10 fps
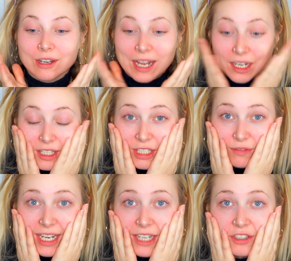allergic
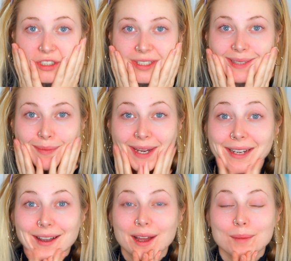reactions to
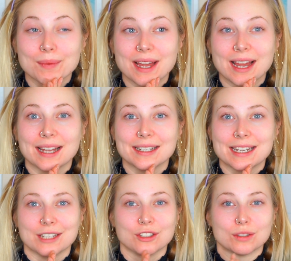makeup and
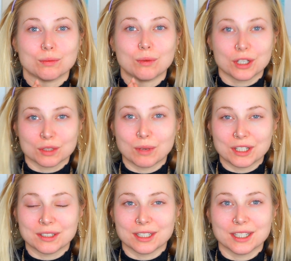it just works
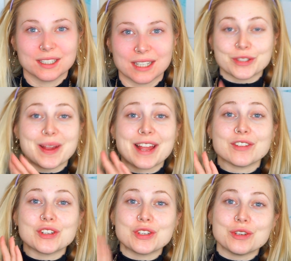wonders. So I
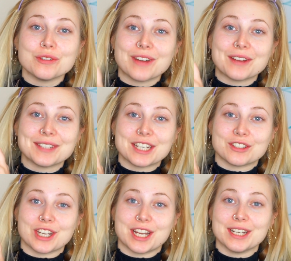have a new
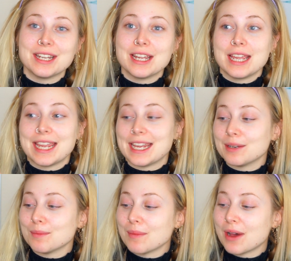foundation
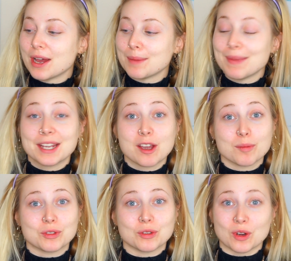in my
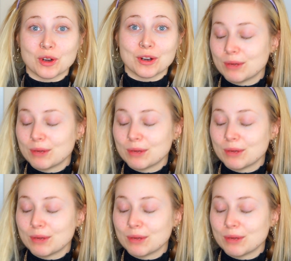makeup drawer.